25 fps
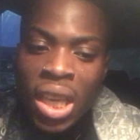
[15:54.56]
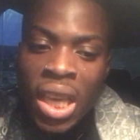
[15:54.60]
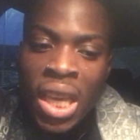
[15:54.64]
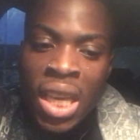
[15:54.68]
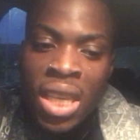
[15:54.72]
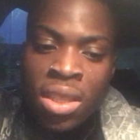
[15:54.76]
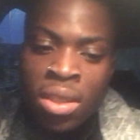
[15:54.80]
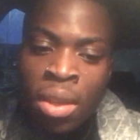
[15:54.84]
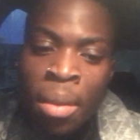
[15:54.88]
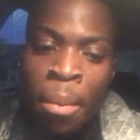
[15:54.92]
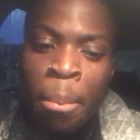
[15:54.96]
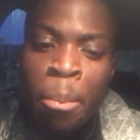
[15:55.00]

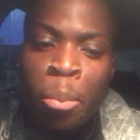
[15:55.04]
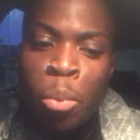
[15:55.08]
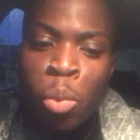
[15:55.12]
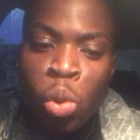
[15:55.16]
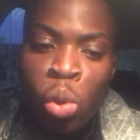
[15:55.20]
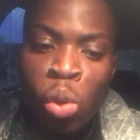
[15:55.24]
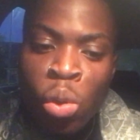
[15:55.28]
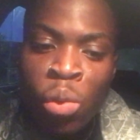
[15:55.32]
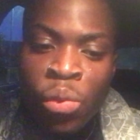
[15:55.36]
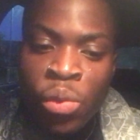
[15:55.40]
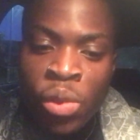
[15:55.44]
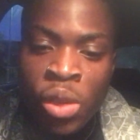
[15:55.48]
It's a
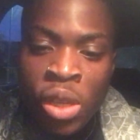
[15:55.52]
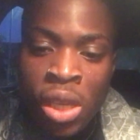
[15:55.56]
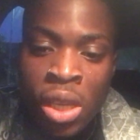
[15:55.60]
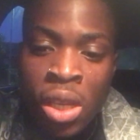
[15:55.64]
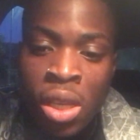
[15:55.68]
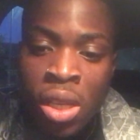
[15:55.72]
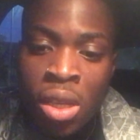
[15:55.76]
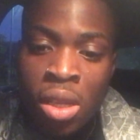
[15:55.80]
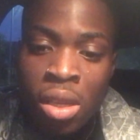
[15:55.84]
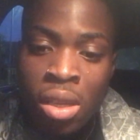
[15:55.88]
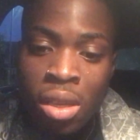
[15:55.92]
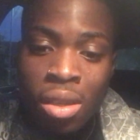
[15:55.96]
movie
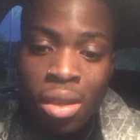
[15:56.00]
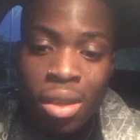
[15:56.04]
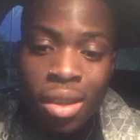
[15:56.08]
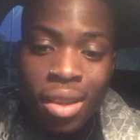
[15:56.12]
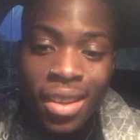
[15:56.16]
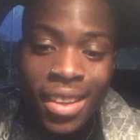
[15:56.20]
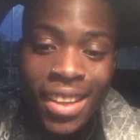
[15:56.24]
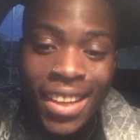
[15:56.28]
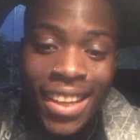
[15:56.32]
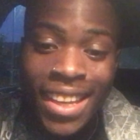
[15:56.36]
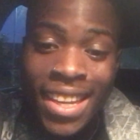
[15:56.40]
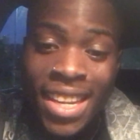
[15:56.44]

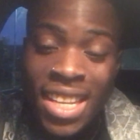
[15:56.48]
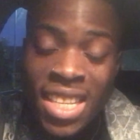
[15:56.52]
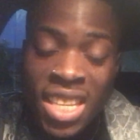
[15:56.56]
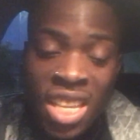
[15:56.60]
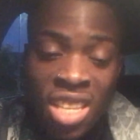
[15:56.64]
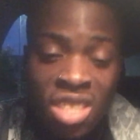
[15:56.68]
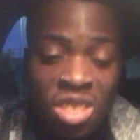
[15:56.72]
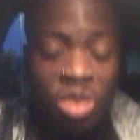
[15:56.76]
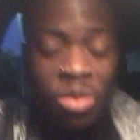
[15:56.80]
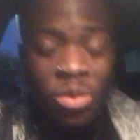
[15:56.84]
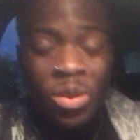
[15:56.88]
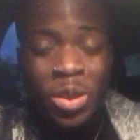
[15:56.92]
in the
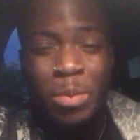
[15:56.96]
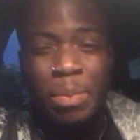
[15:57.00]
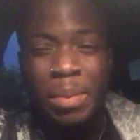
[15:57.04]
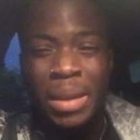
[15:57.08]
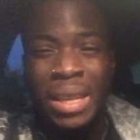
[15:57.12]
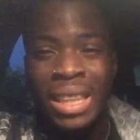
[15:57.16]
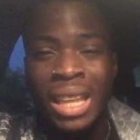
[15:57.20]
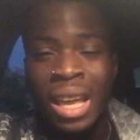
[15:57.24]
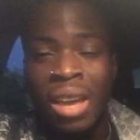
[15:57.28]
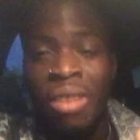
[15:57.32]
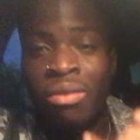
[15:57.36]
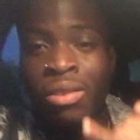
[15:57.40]
sense of it's
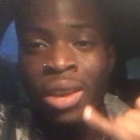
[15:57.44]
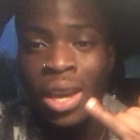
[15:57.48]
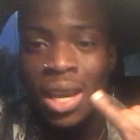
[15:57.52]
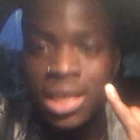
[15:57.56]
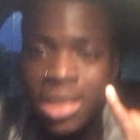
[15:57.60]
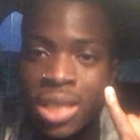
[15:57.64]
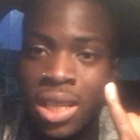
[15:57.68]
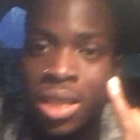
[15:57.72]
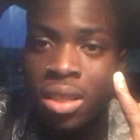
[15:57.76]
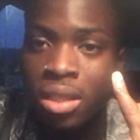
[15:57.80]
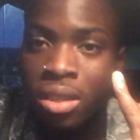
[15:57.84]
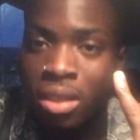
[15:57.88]
been
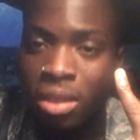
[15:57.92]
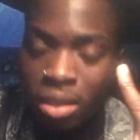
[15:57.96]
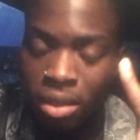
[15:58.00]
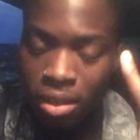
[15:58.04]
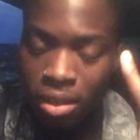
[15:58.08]
directed.